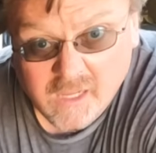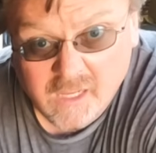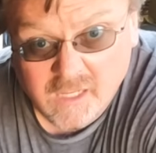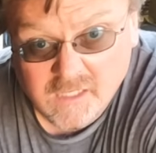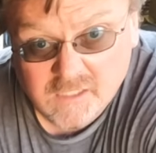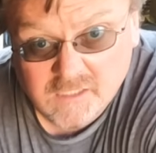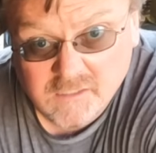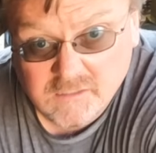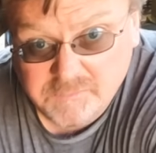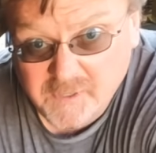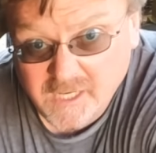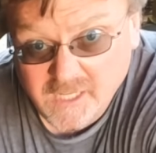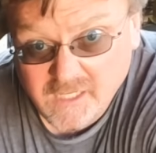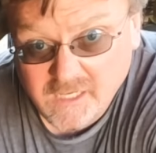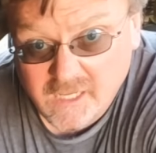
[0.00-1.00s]
It's
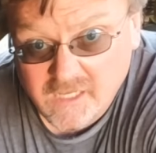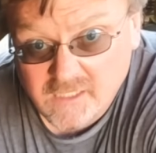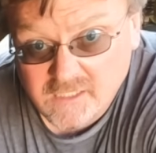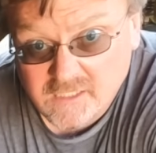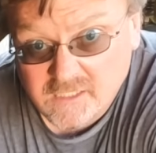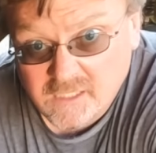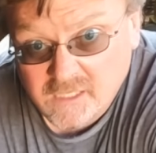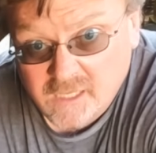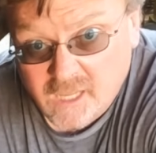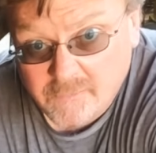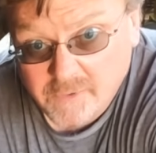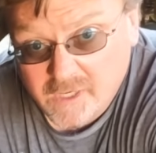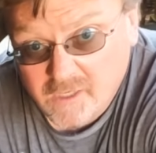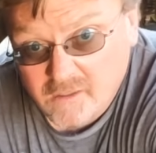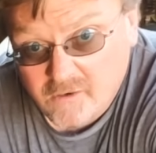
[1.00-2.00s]
spinning nice.
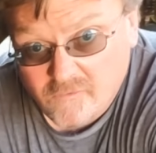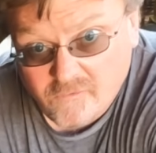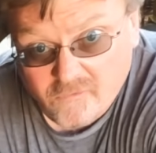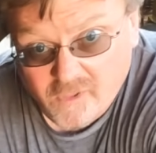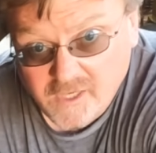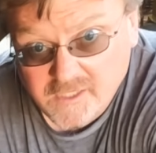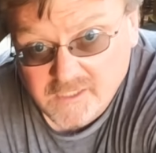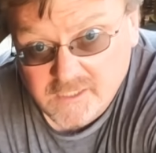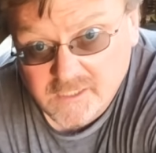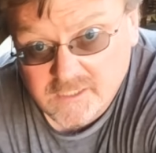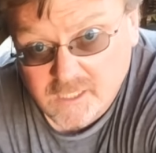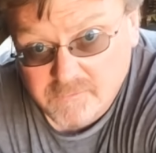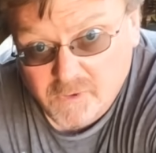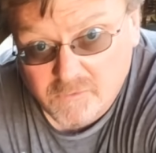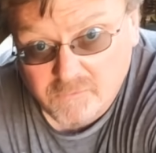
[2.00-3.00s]
I'm getting a little flexing
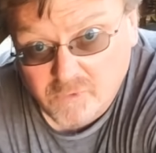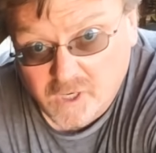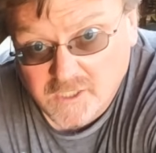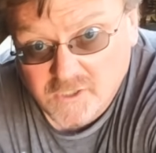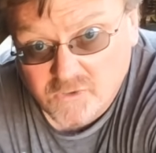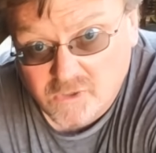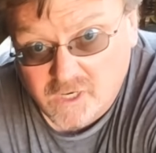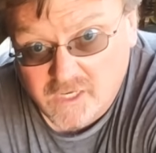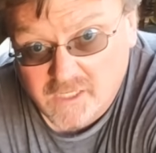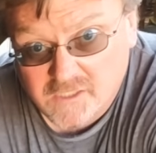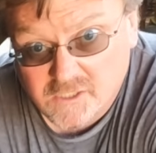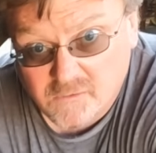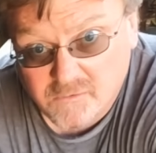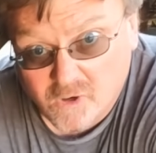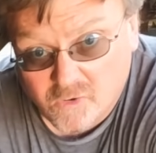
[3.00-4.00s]
as I put pressure on it,
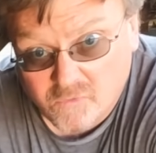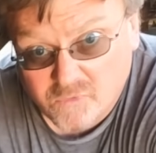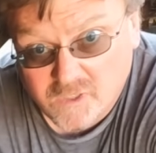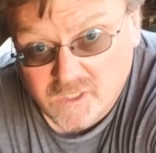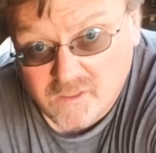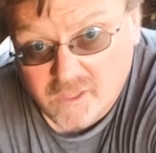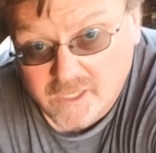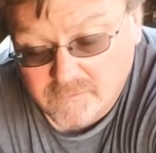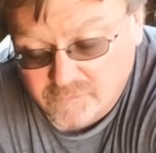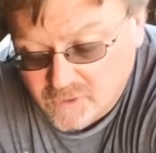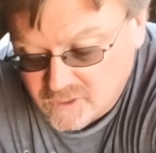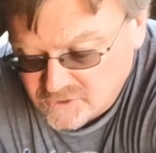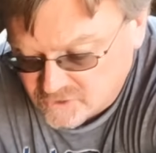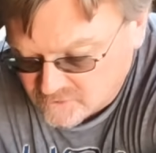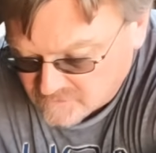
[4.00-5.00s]
so I'm going real light
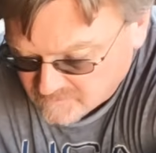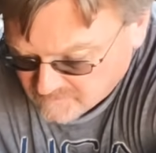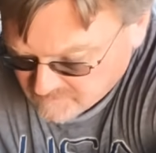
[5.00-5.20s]
pressure.